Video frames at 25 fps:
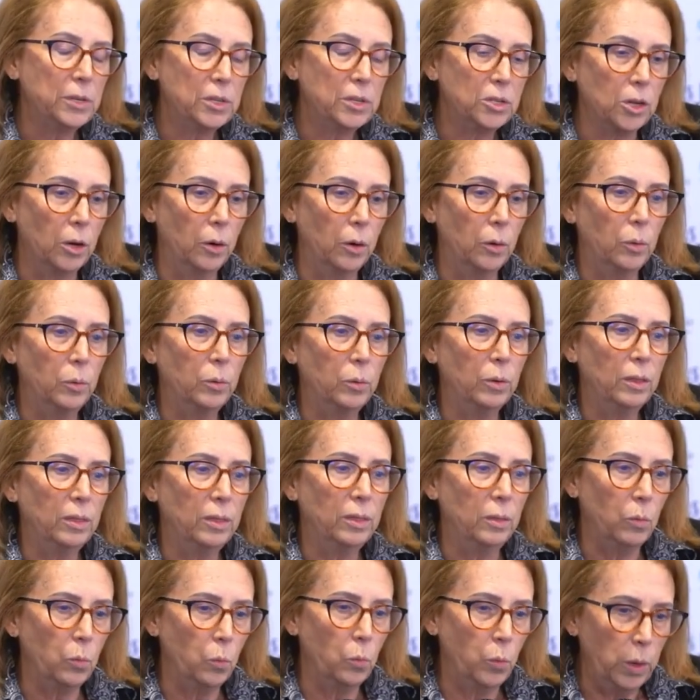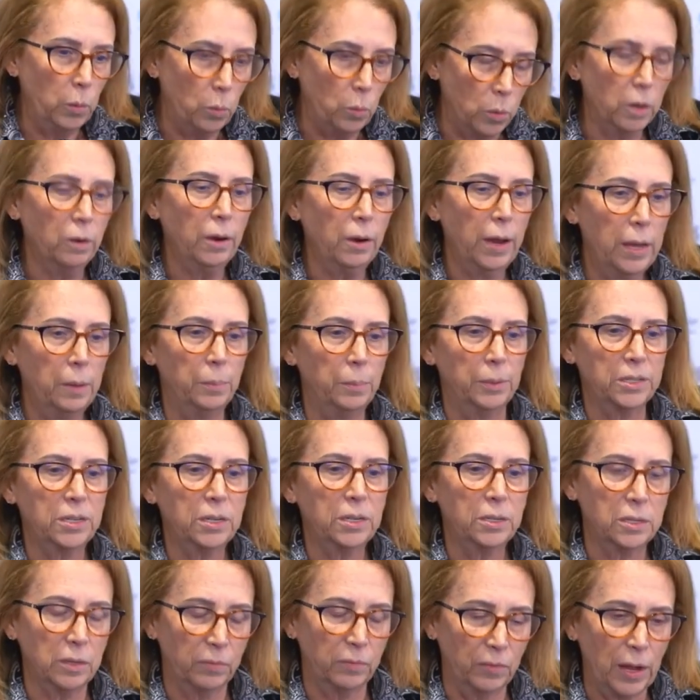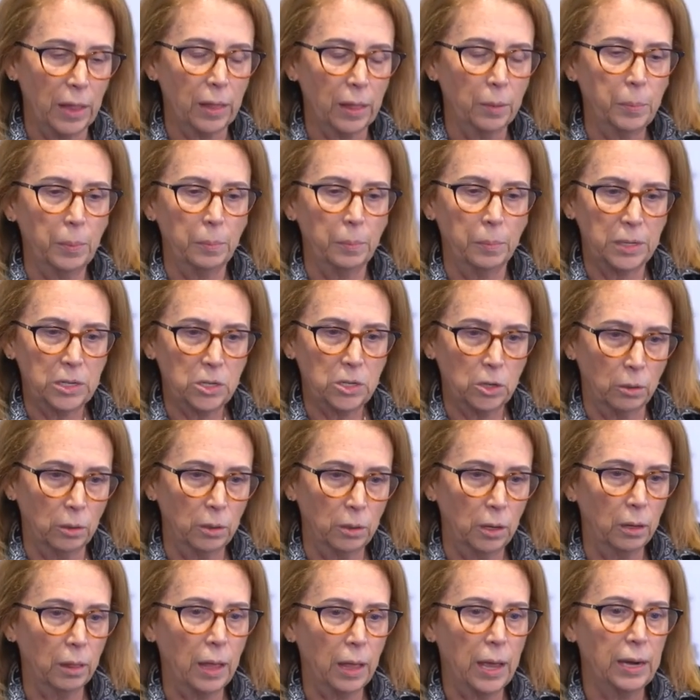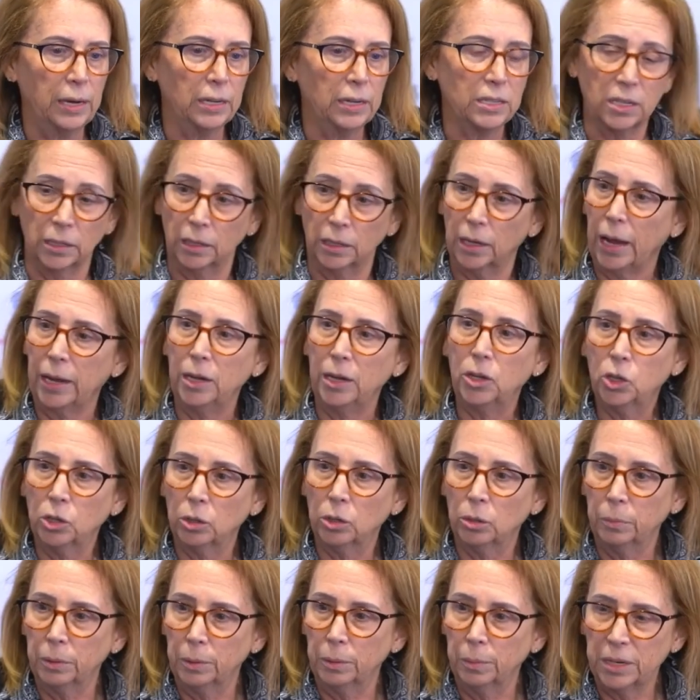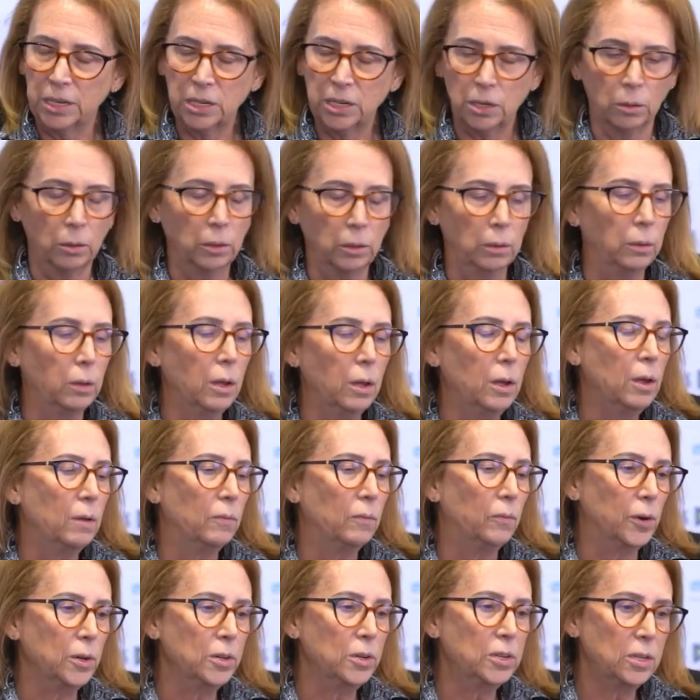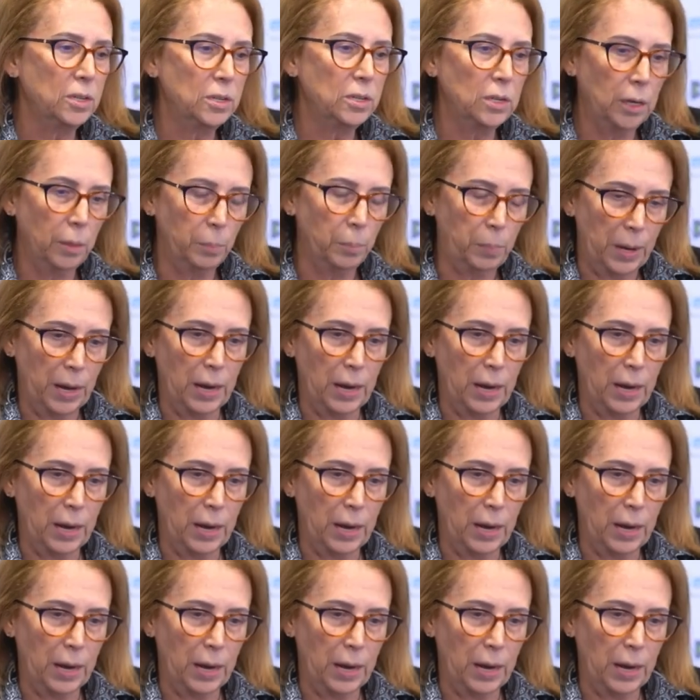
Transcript: So we were able to develop a material, and it's a light curable material versus an